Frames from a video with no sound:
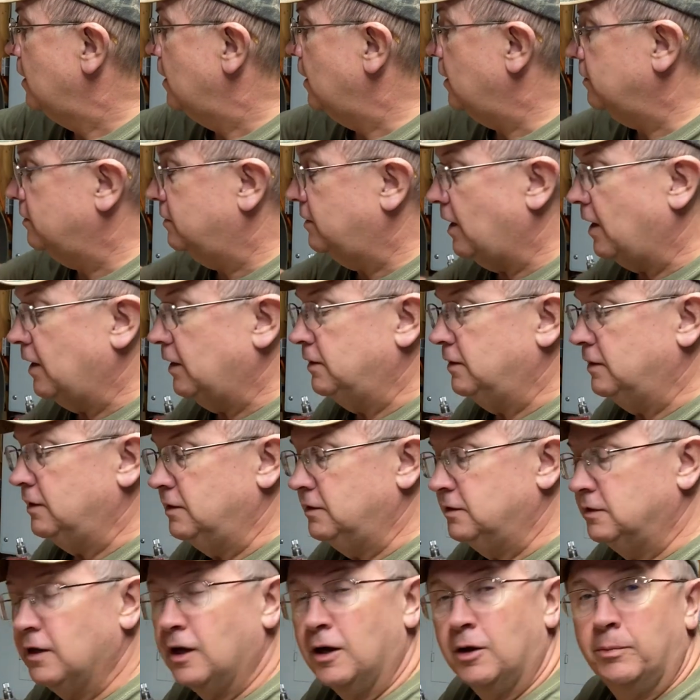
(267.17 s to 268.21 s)
I'll stack
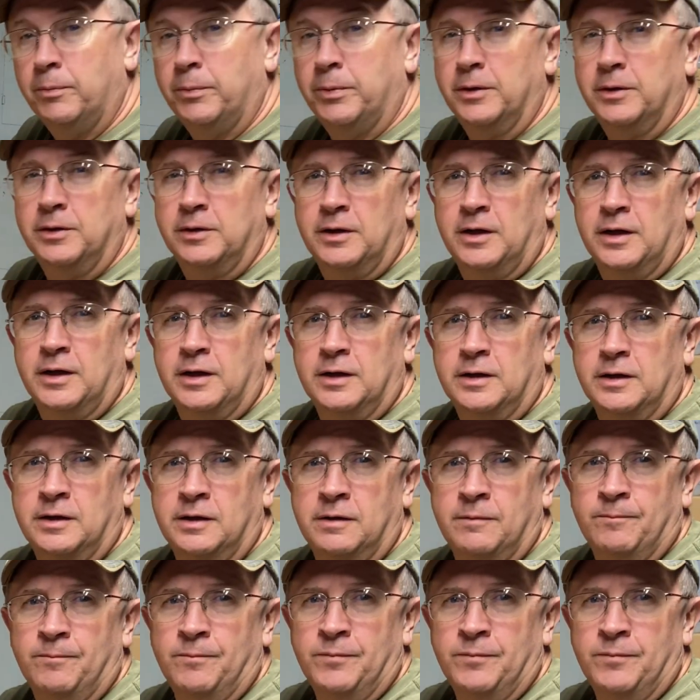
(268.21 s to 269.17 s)
these up, and